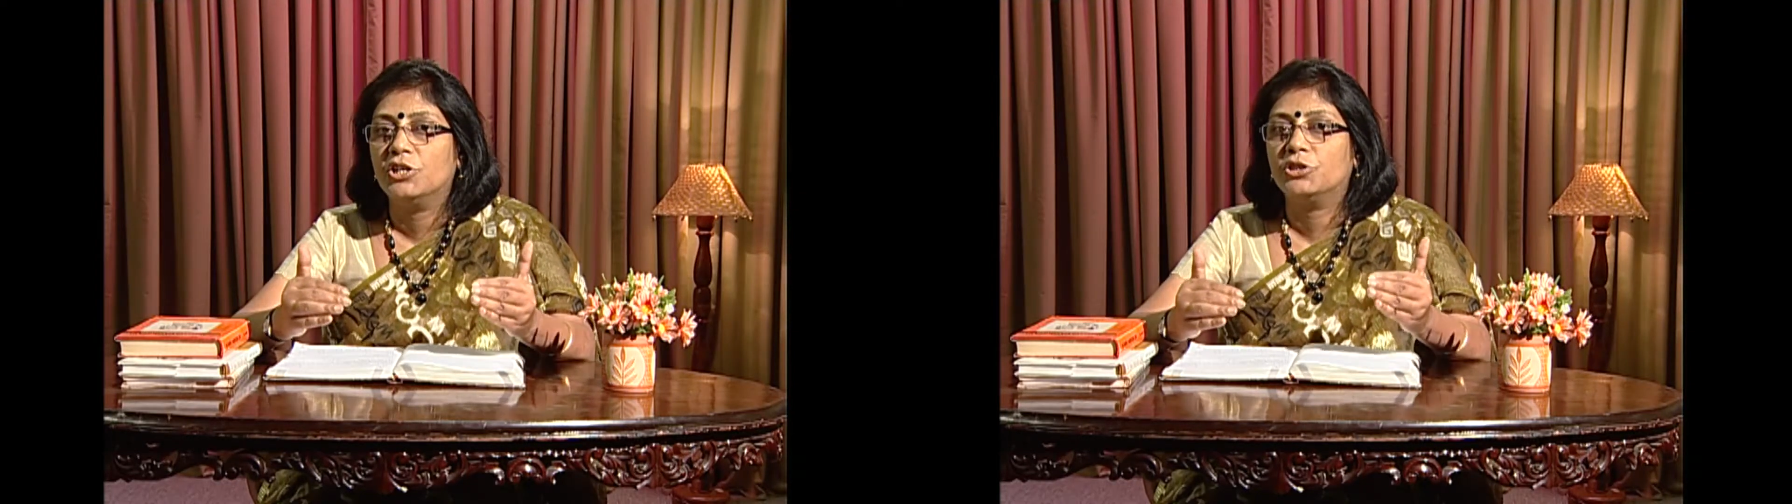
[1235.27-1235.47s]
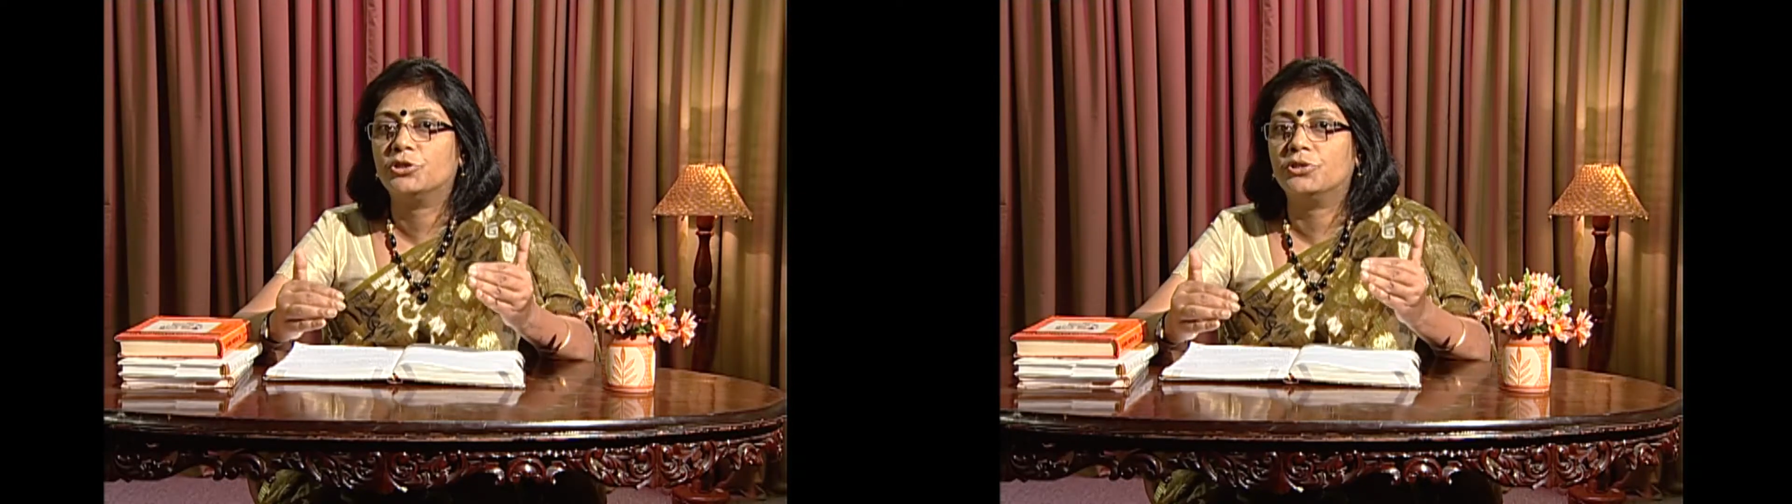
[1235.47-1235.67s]

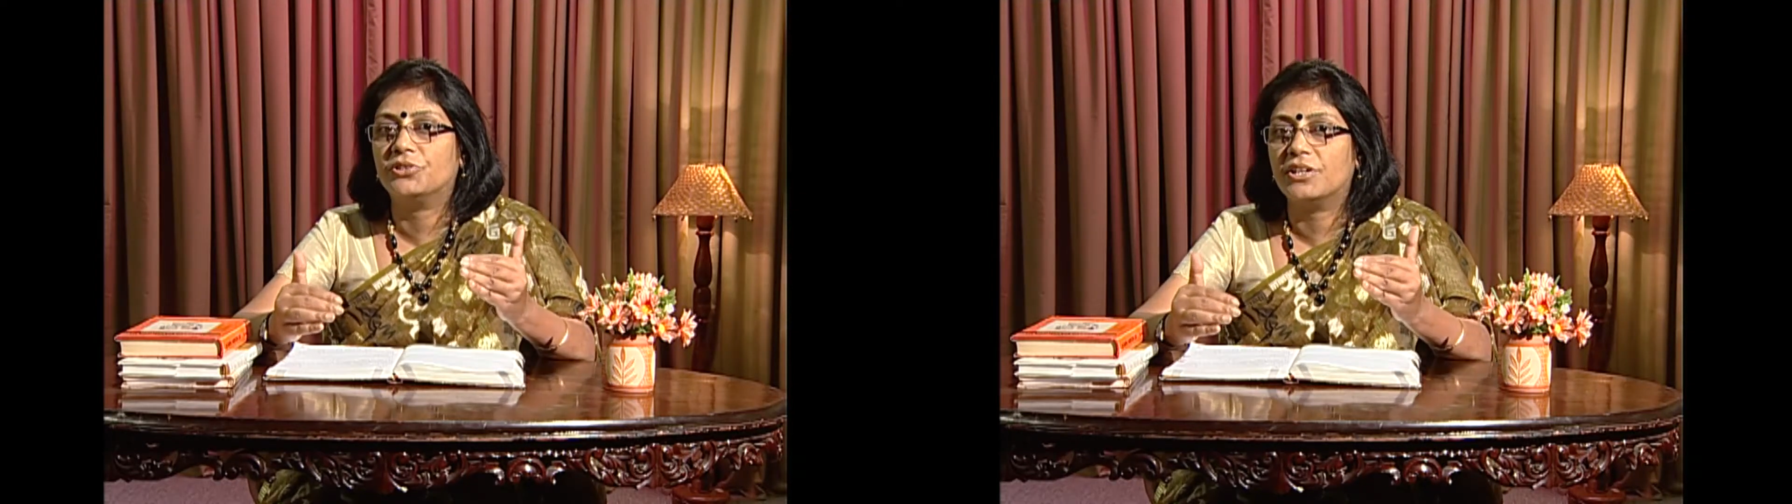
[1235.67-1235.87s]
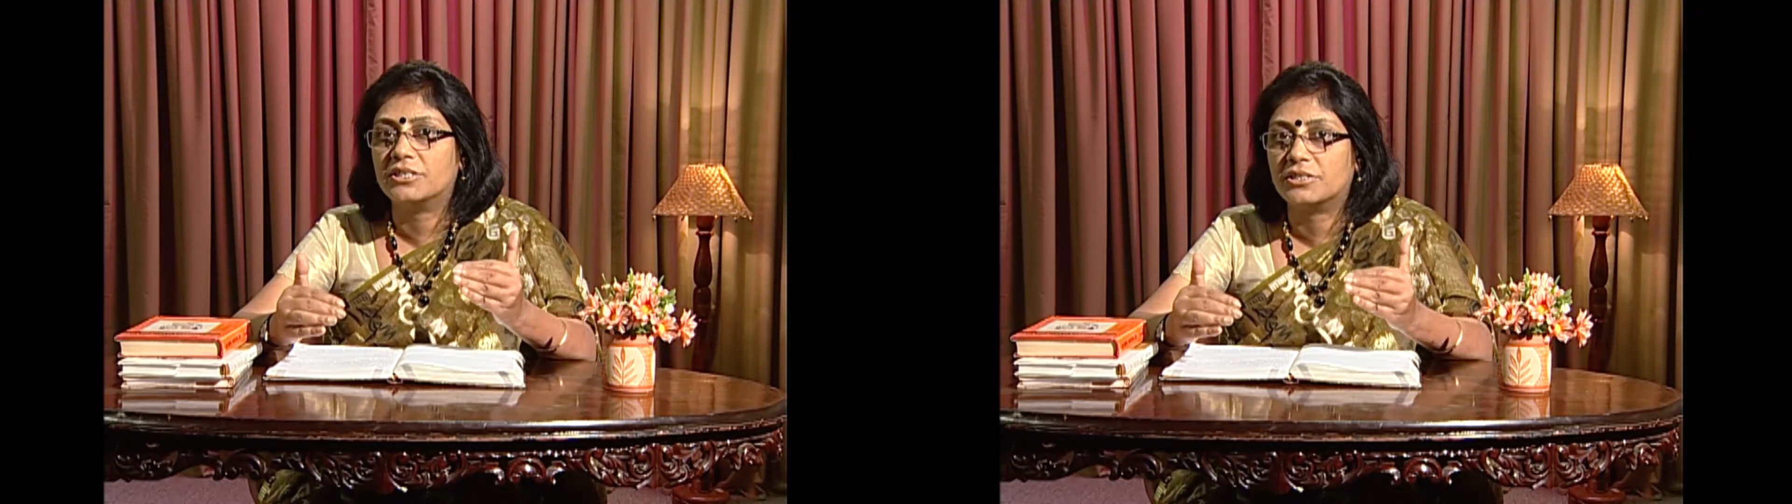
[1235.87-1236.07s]
should
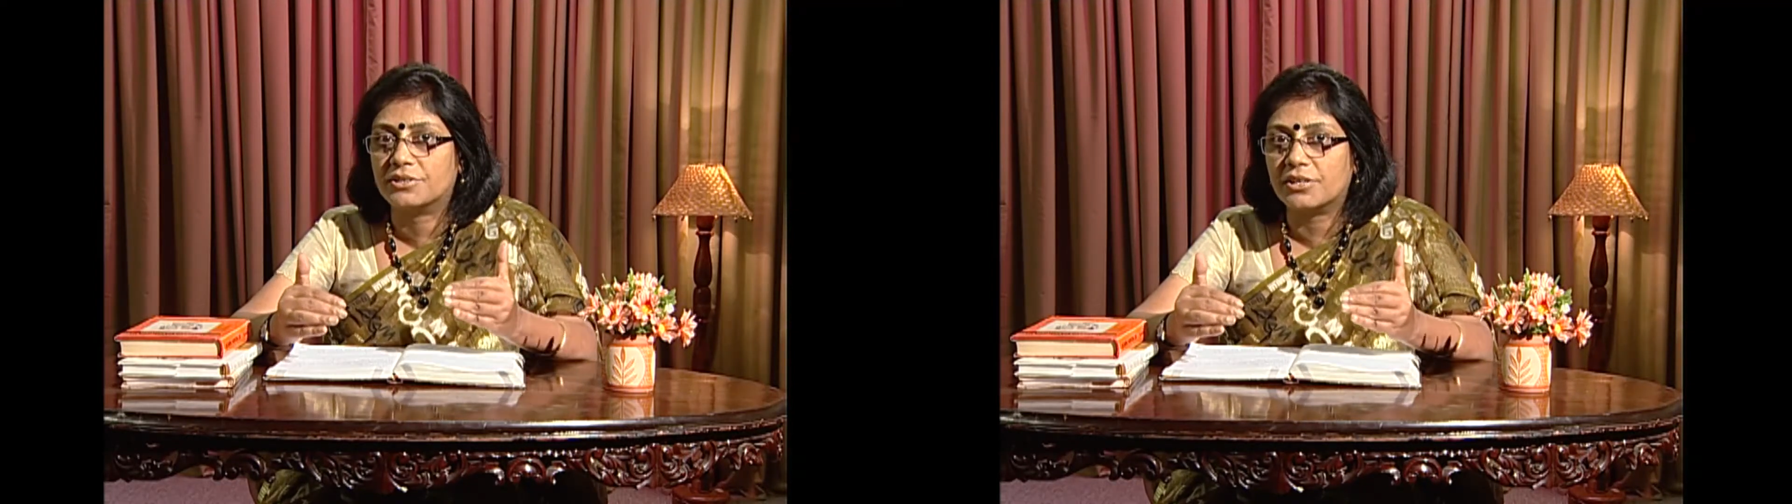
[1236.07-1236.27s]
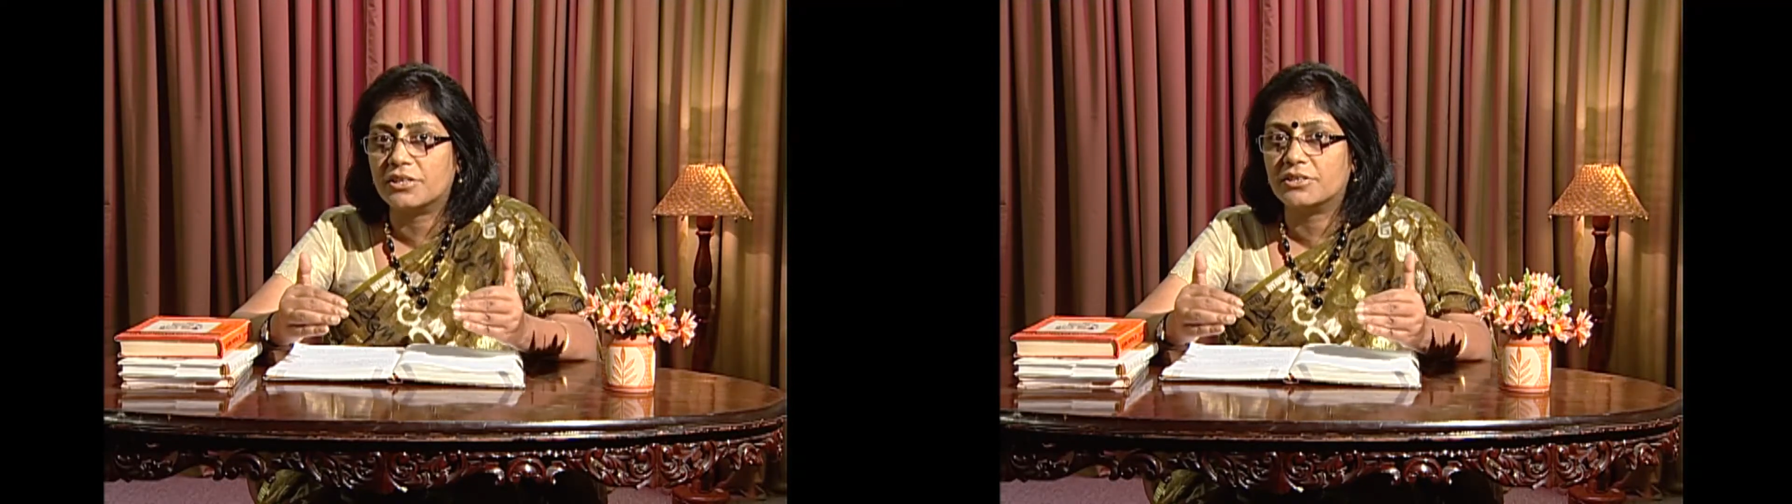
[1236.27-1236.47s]

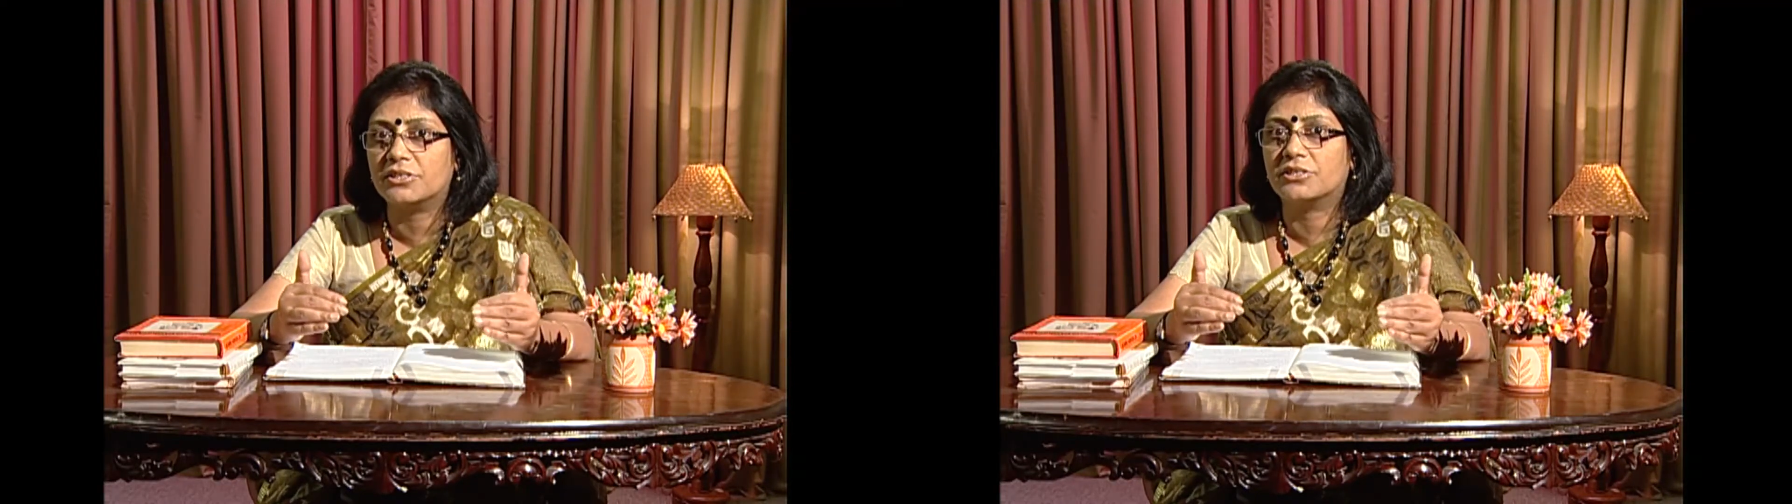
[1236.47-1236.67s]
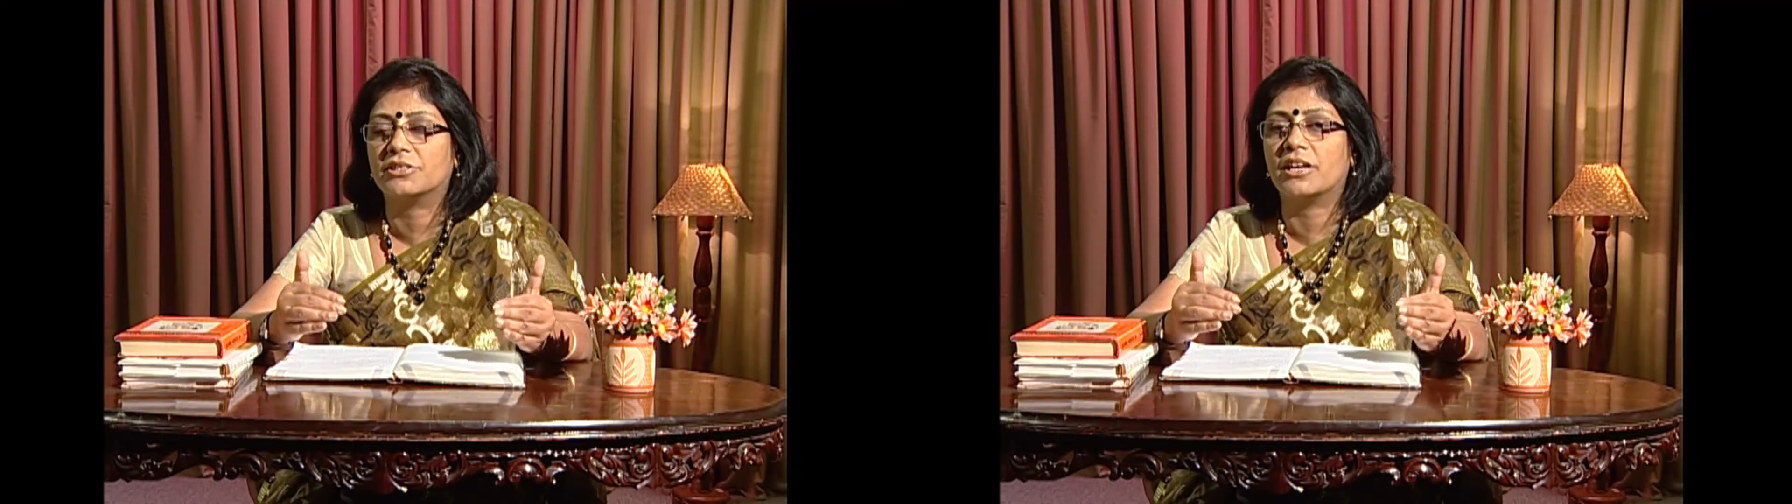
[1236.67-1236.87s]
restrict
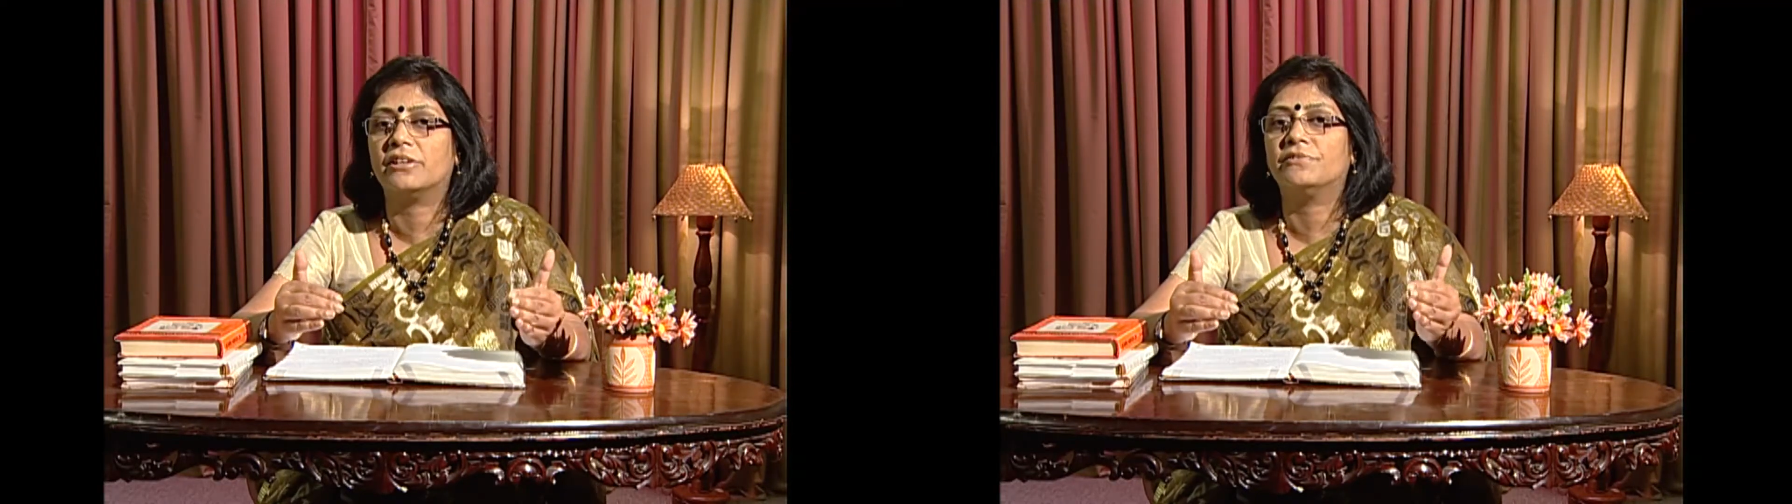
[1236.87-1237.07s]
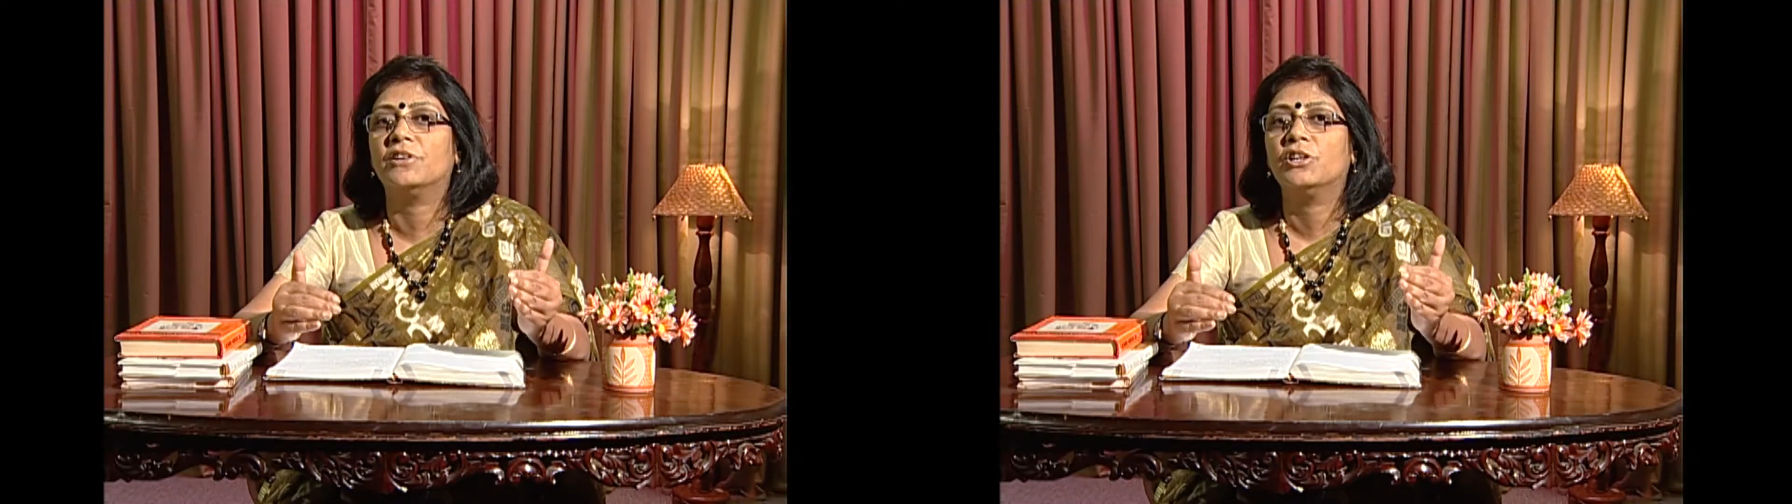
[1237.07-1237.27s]

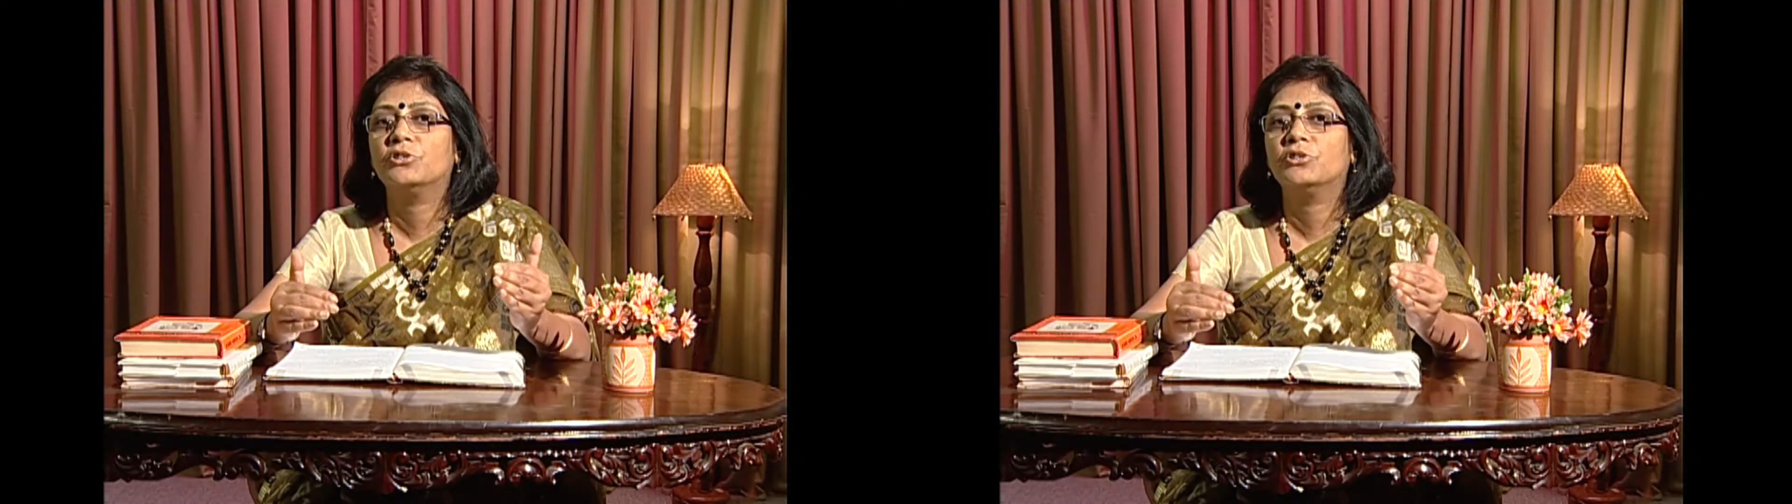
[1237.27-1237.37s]
itself